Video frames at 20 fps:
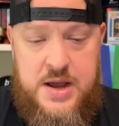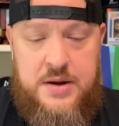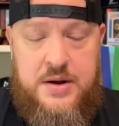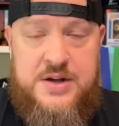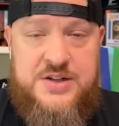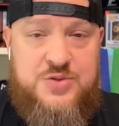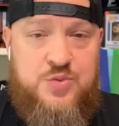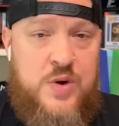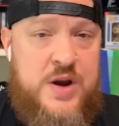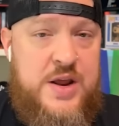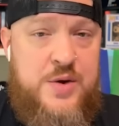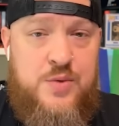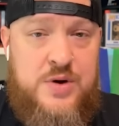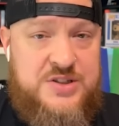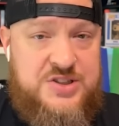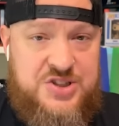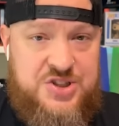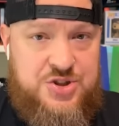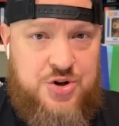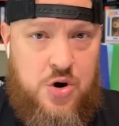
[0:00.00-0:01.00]
because when he
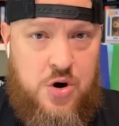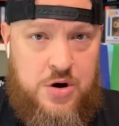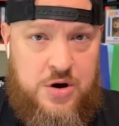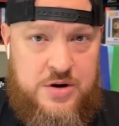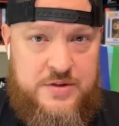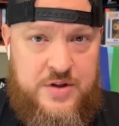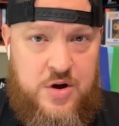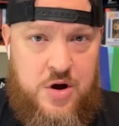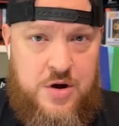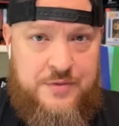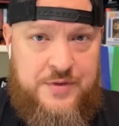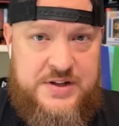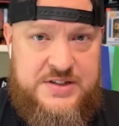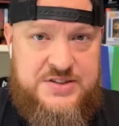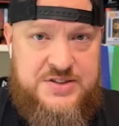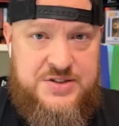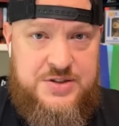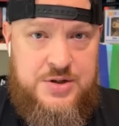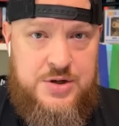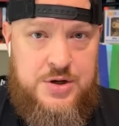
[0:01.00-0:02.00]
was a starter in the
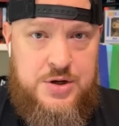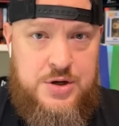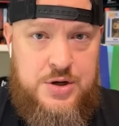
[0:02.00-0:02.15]
offense,